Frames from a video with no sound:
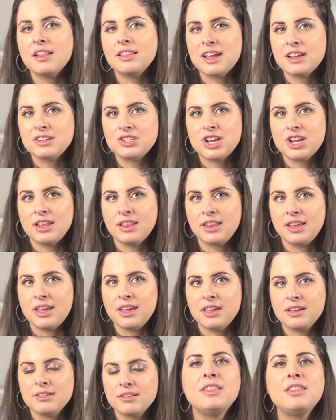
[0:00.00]
Leche
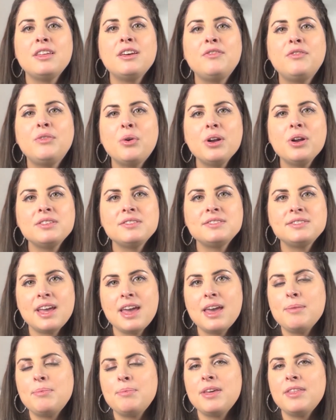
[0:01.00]
League. The fourth
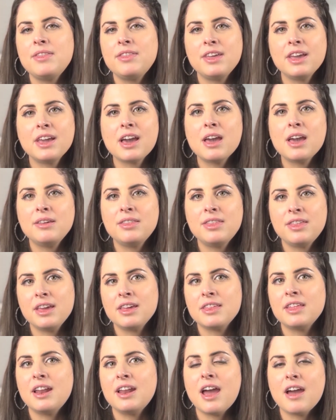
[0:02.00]
tip and thing I
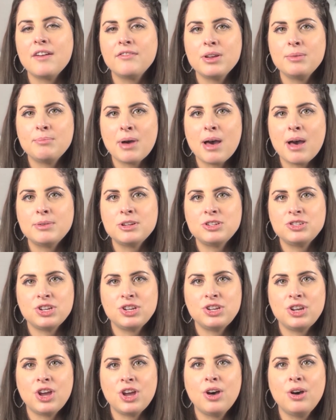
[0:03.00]
think that every mama
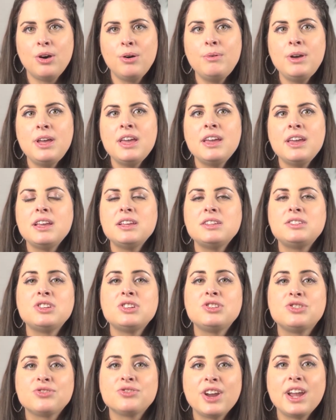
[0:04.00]
should know is to
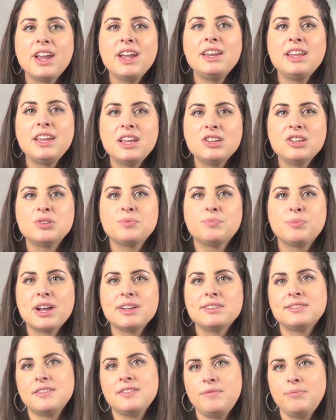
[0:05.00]
drain each
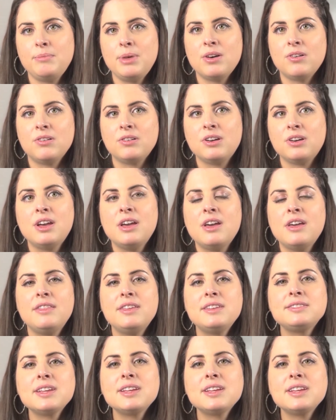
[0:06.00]
breast of milk. This